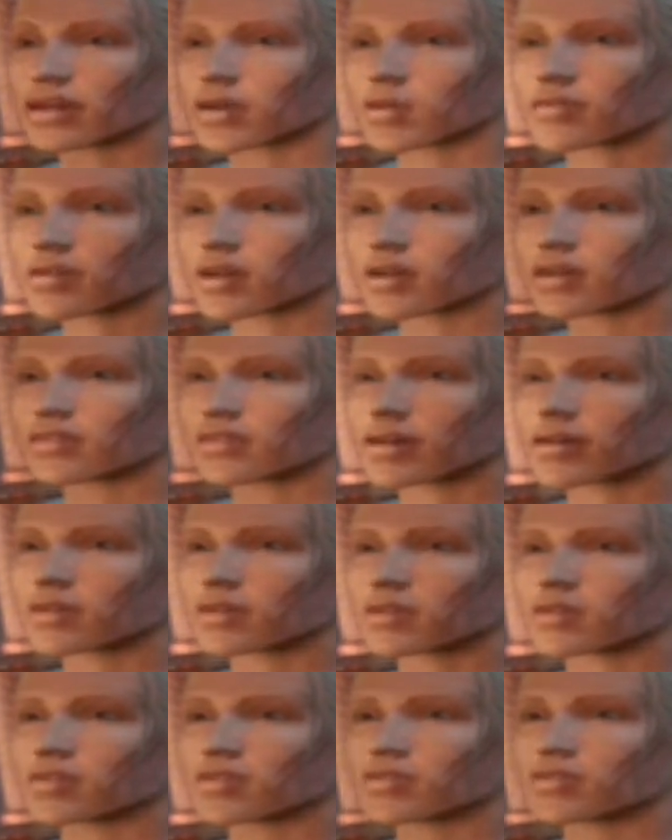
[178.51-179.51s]
out of the
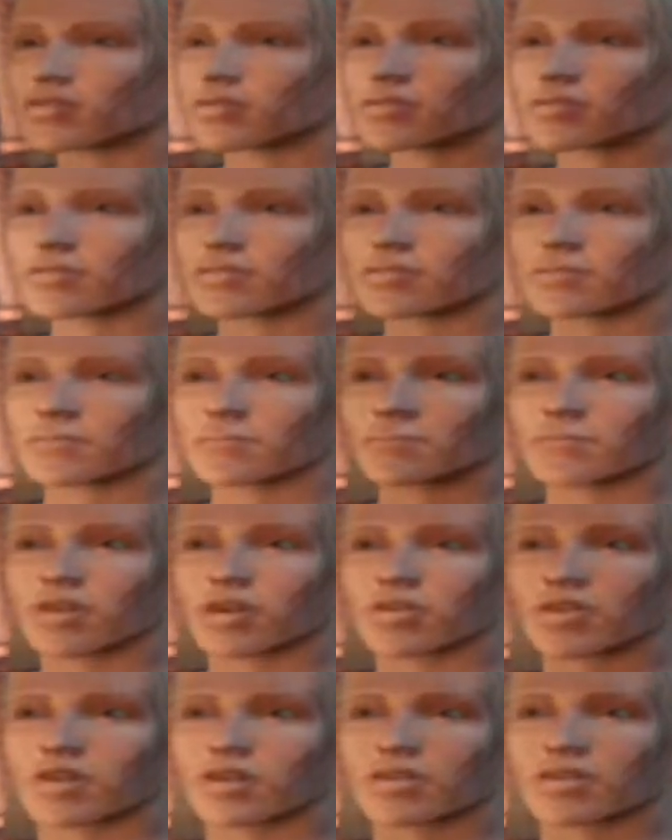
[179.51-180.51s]
carriage.
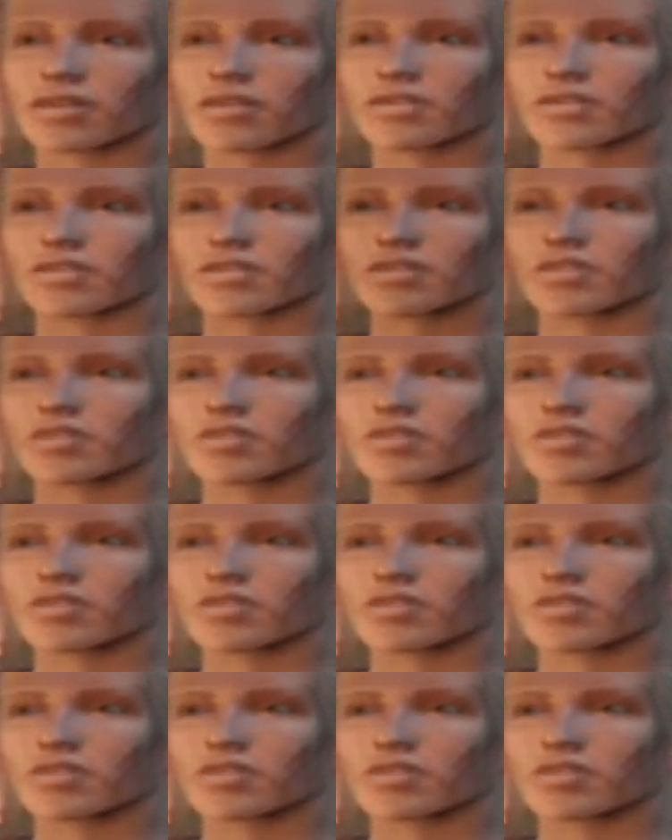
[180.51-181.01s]
Broke her neck.